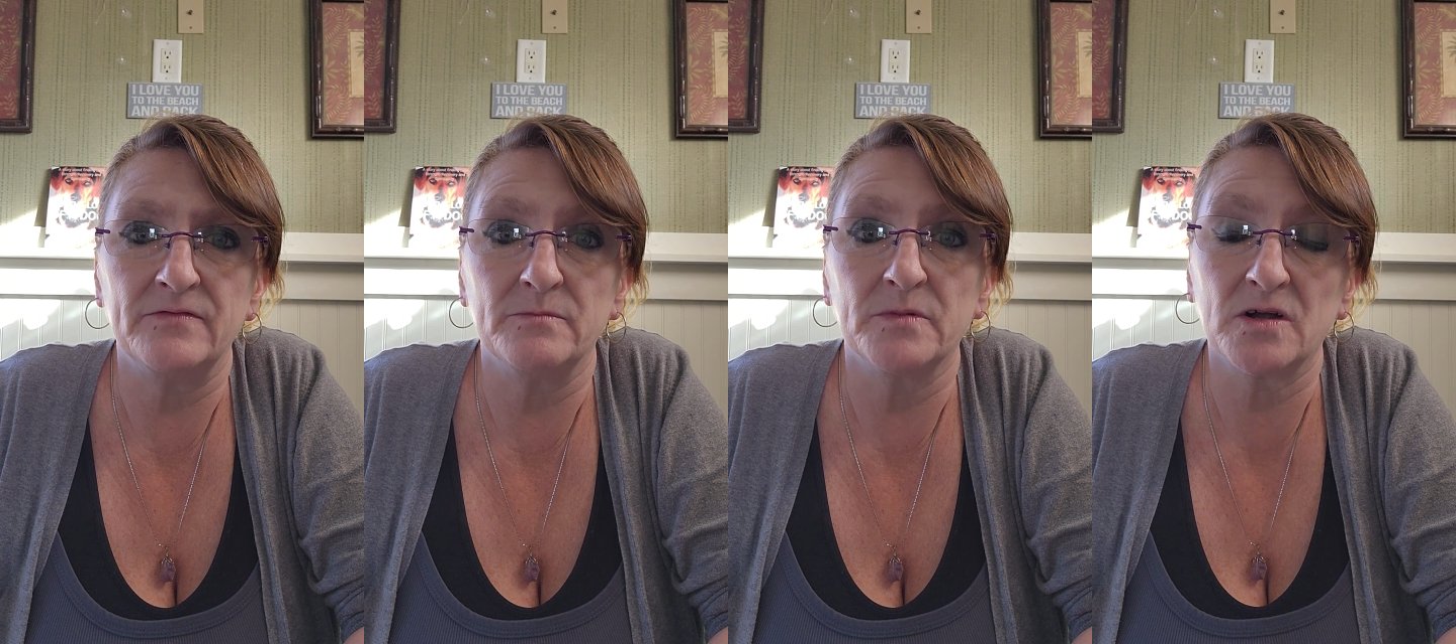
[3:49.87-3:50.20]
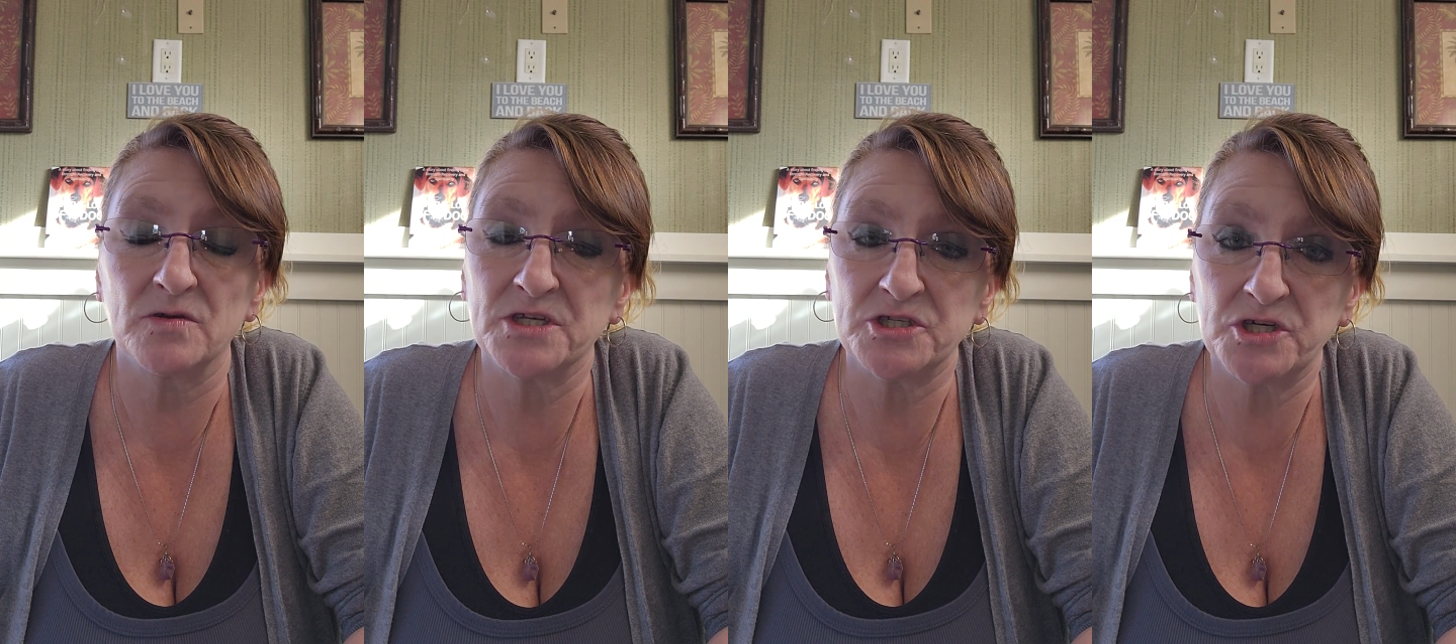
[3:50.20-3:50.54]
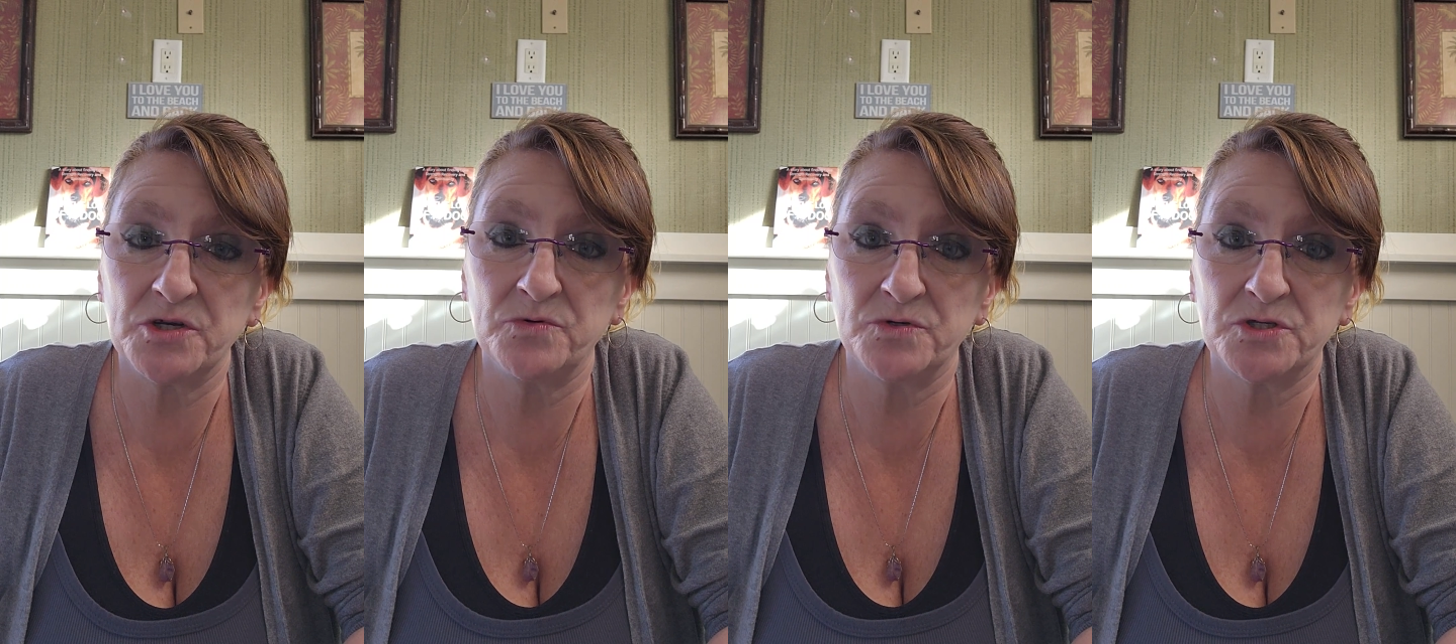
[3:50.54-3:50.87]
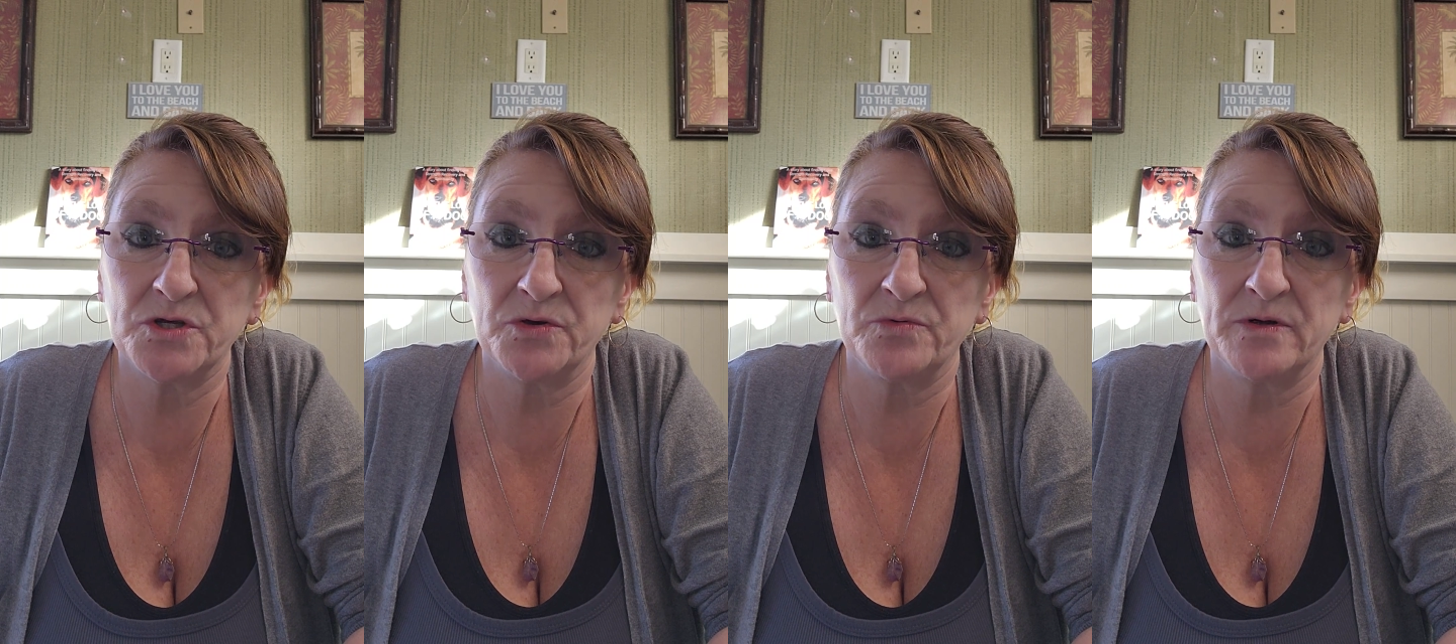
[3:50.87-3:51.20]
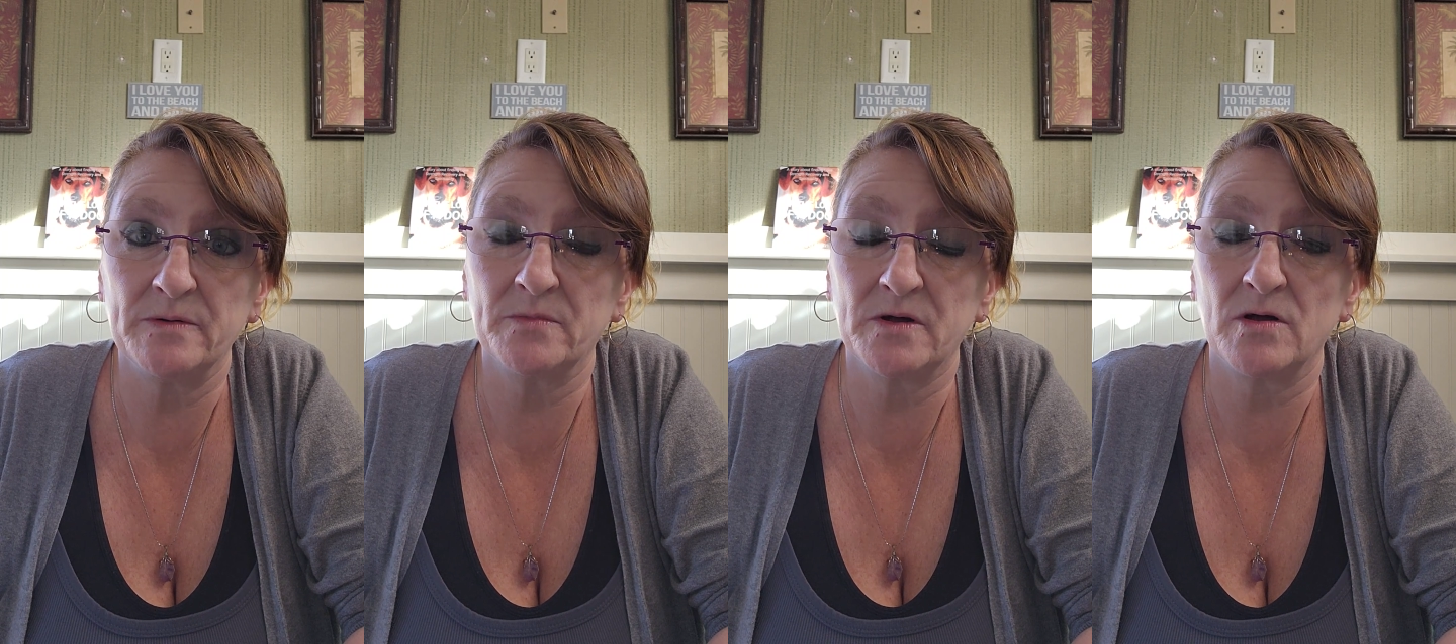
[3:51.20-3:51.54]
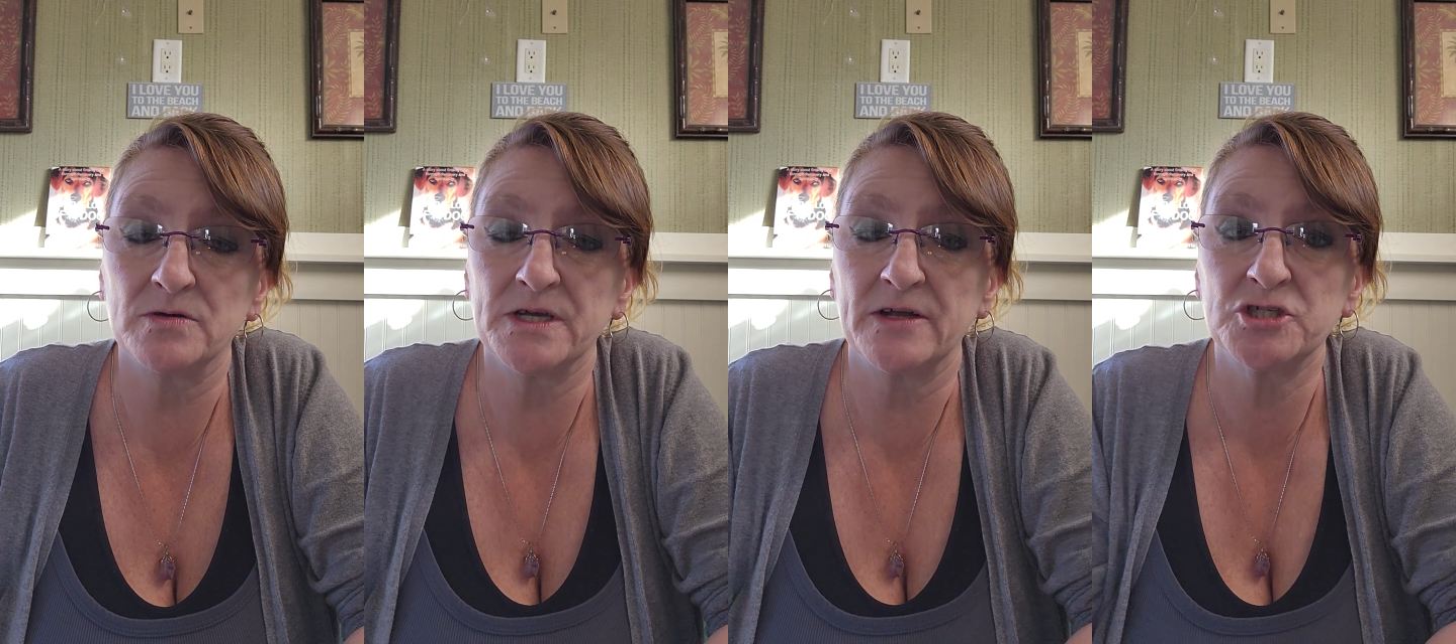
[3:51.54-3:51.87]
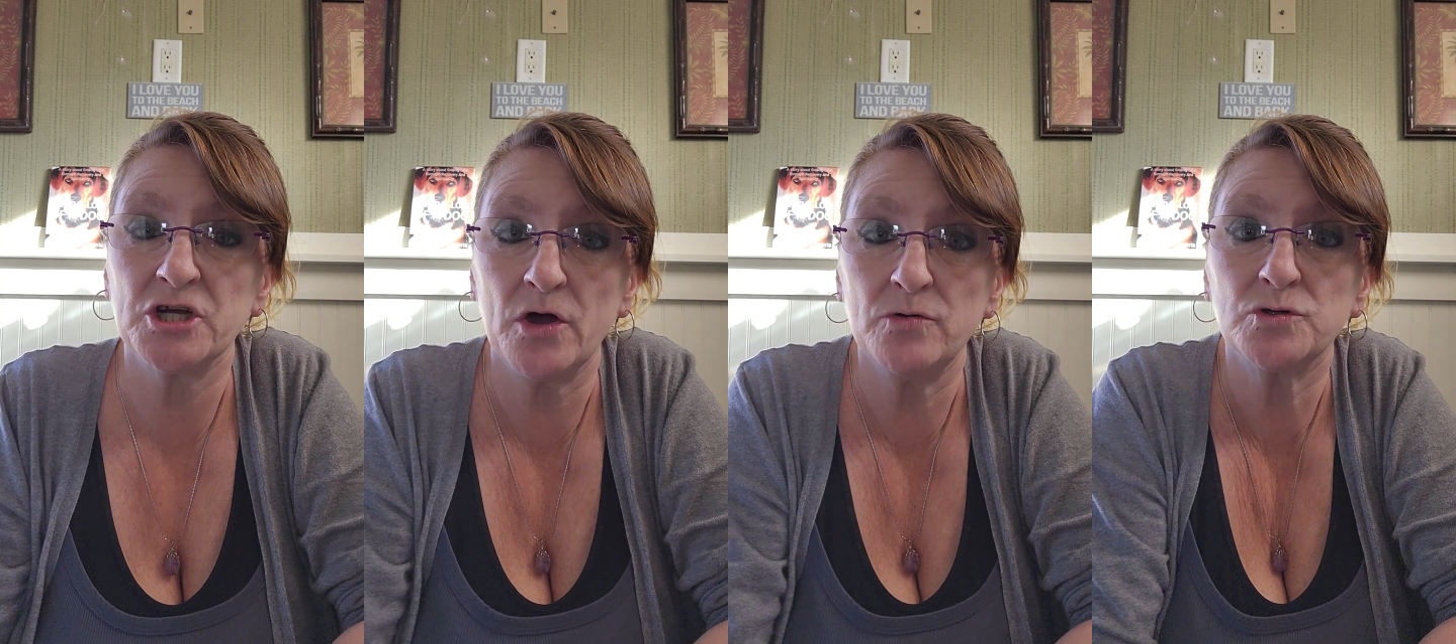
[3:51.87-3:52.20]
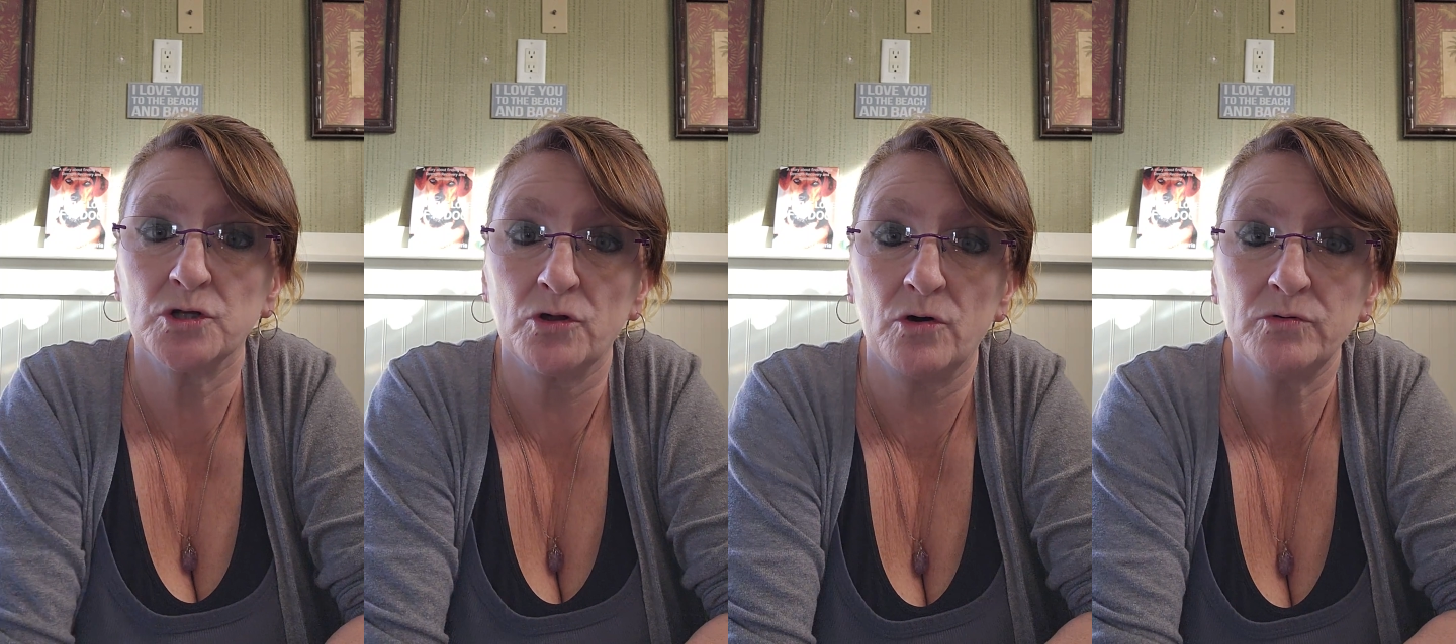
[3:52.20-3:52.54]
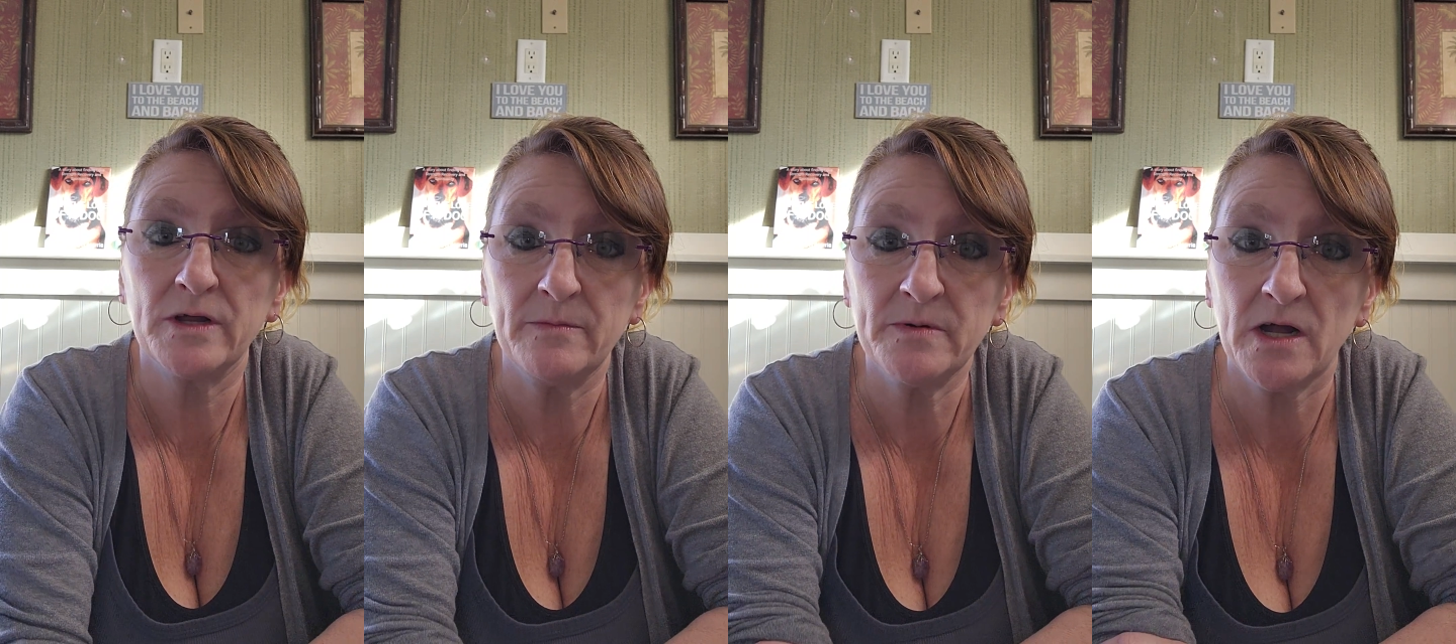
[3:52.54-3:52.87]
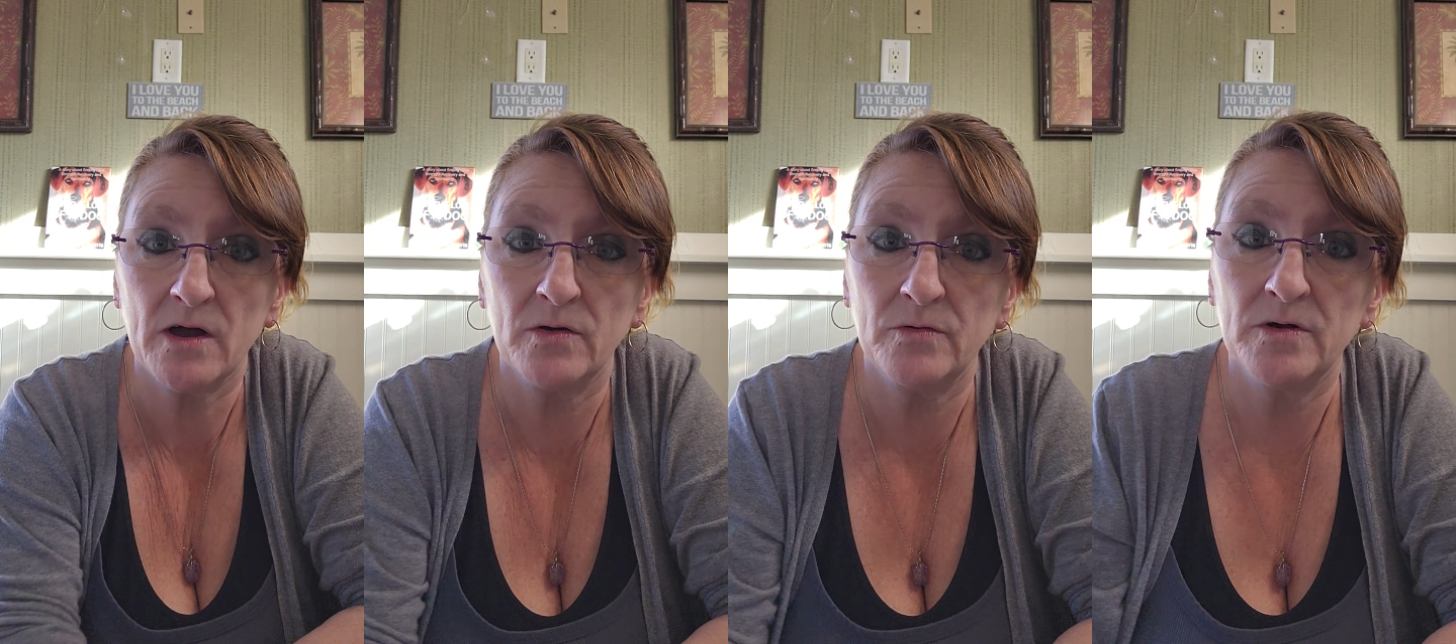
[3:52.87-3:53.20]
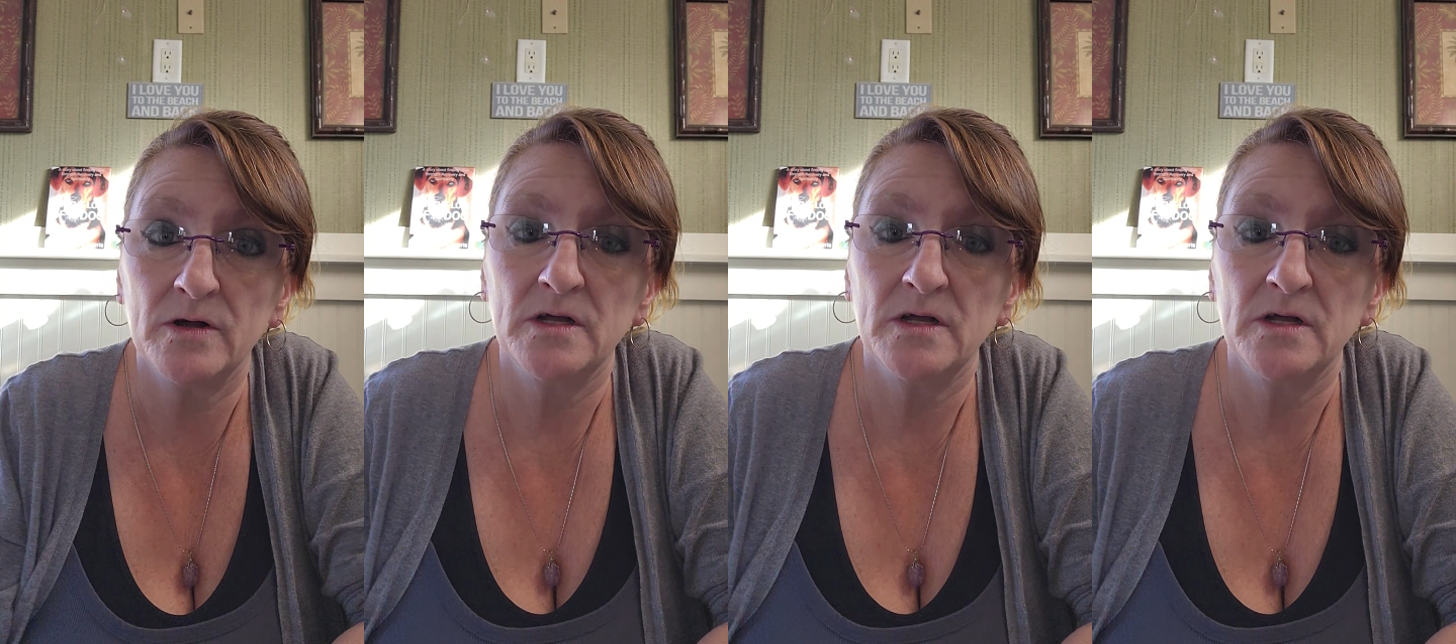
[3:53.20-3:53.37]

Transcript: because I choose to, and because I chose a long time ago